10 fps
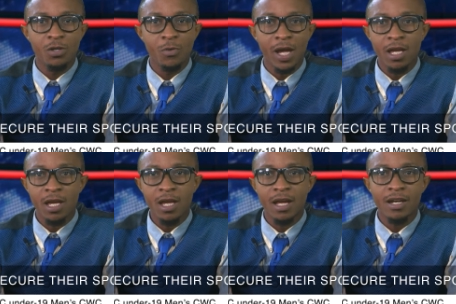
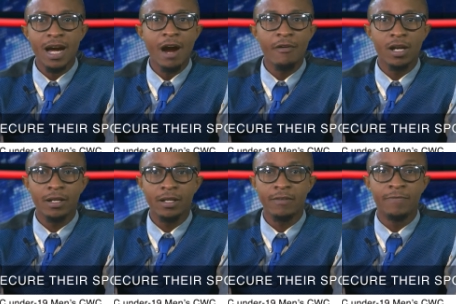UAE, and
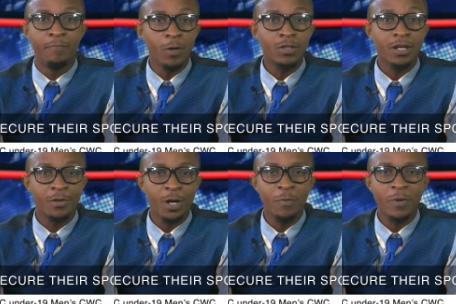Ireland have booked
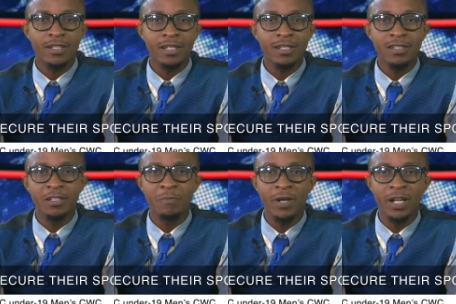their places
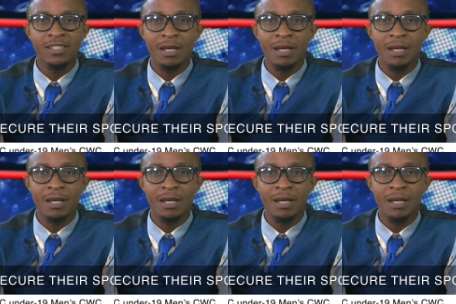in the plate